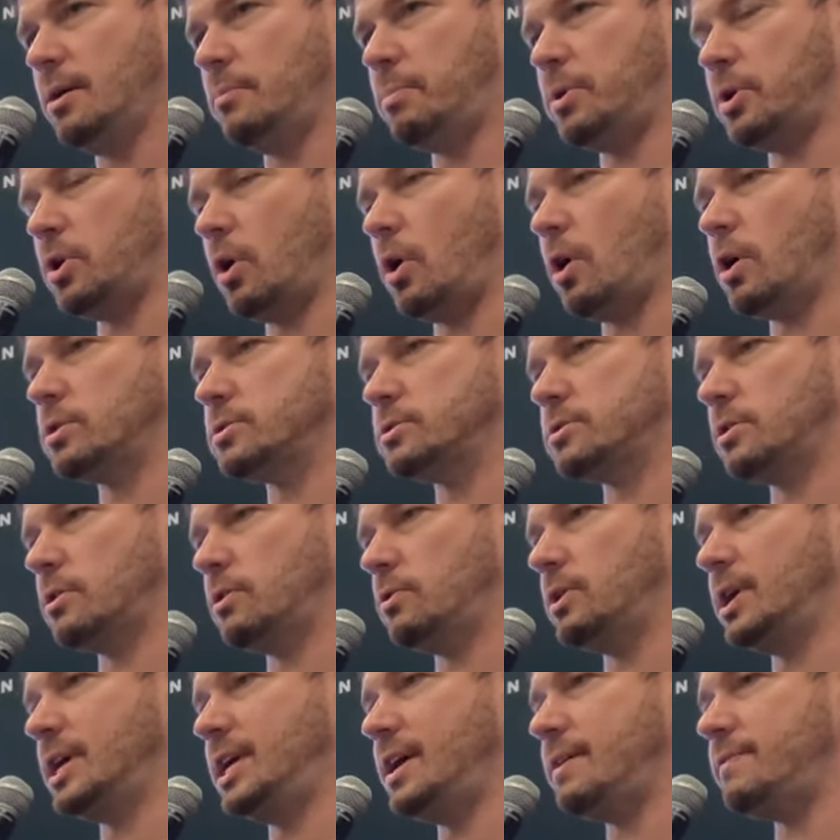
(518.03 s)
but
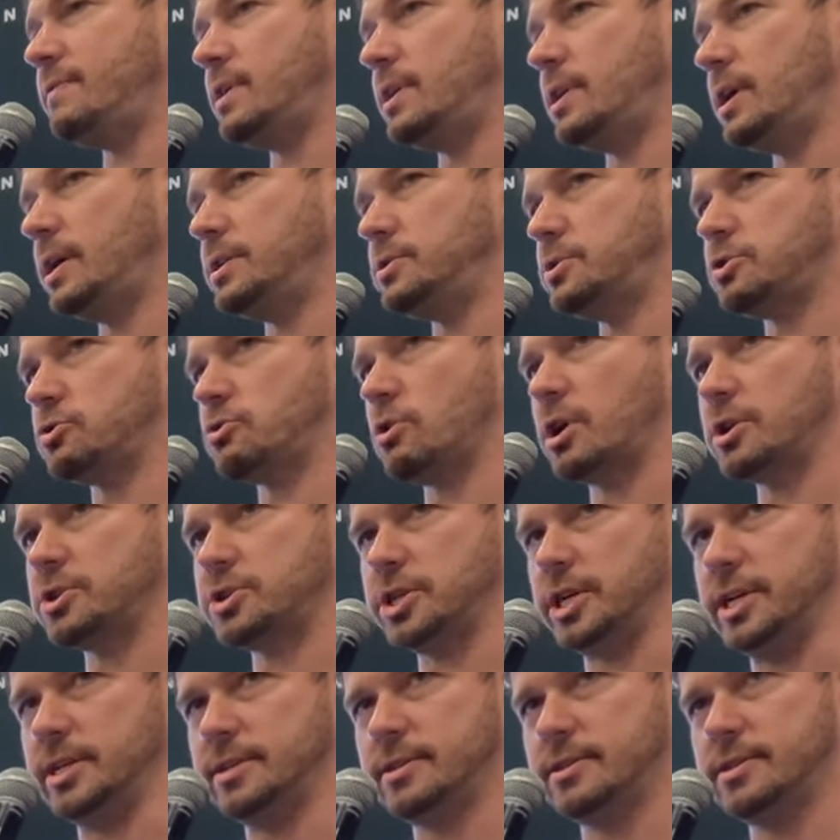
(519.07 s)
also give it
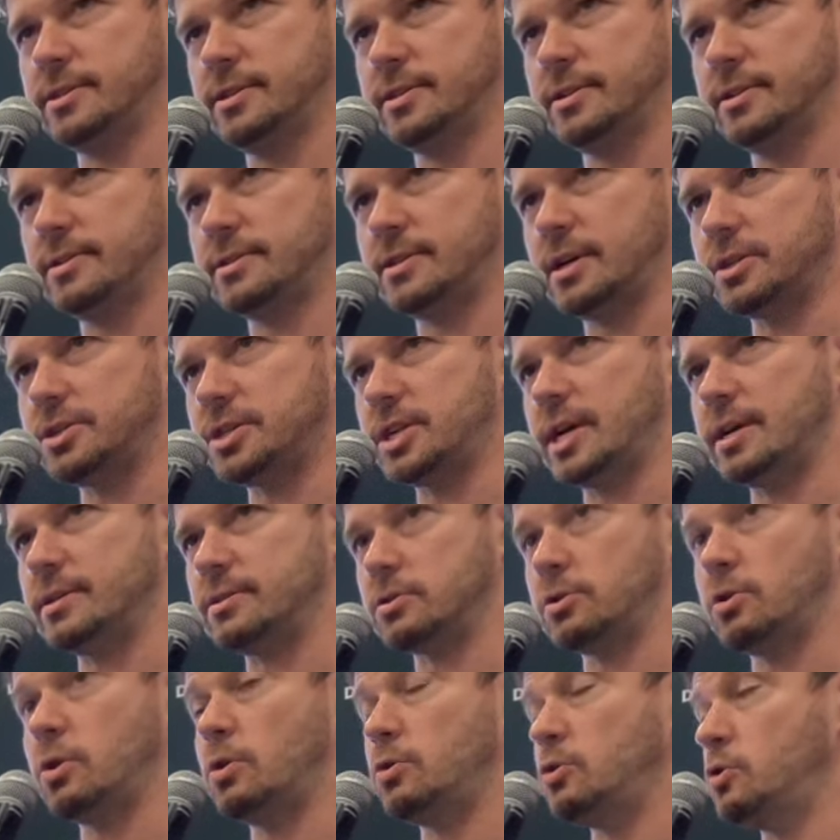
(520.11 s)
instructions, such as
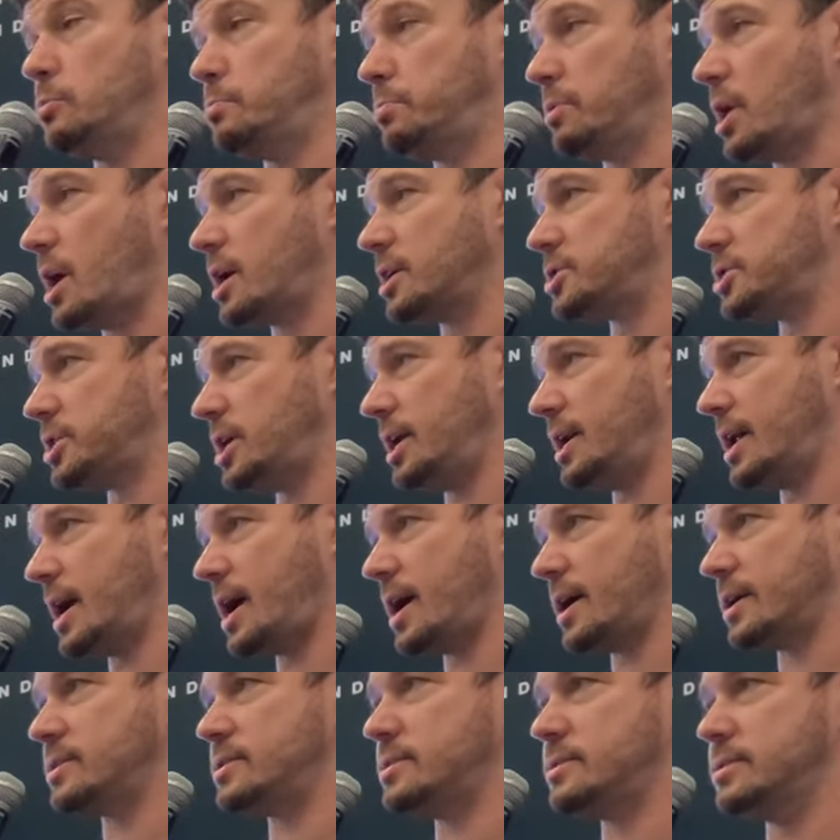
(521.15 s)
go to blockchain
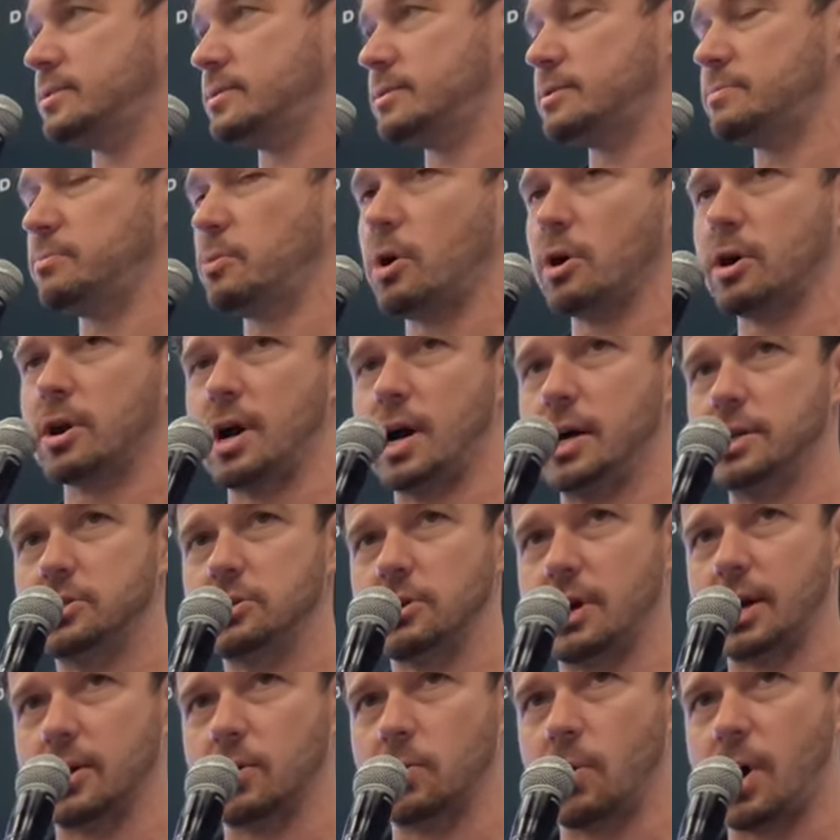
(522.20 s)
X, smart
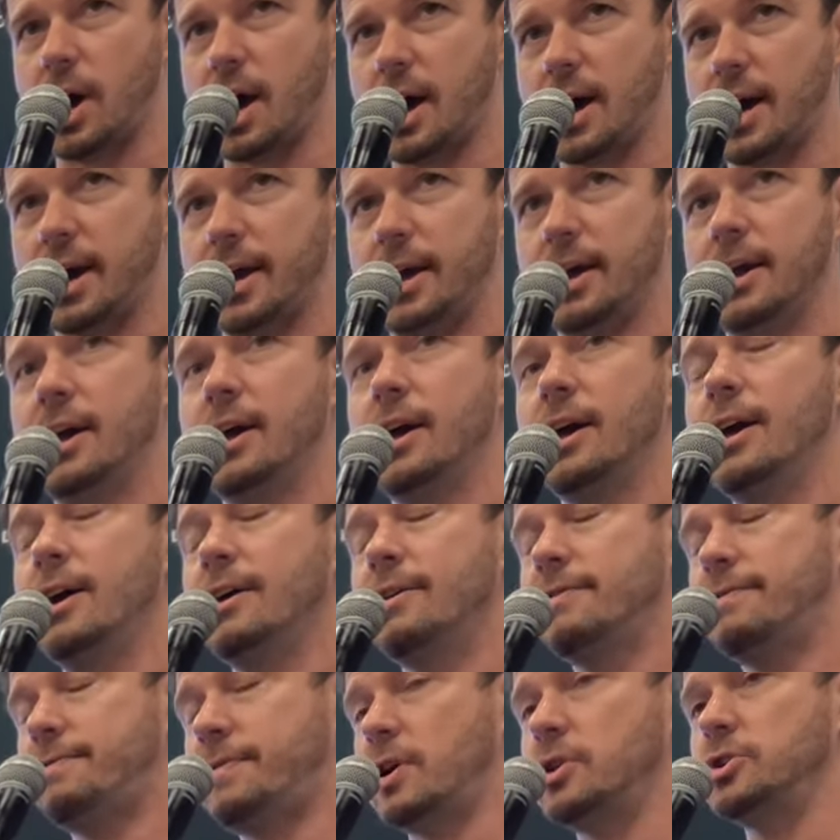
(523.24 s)
contract Y,
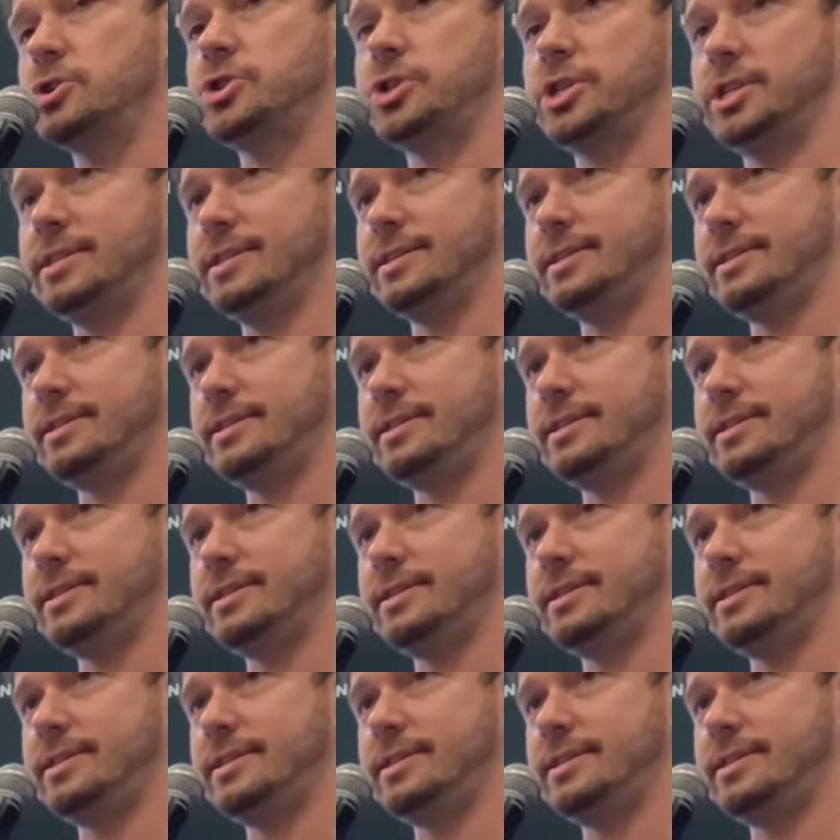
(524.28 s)
function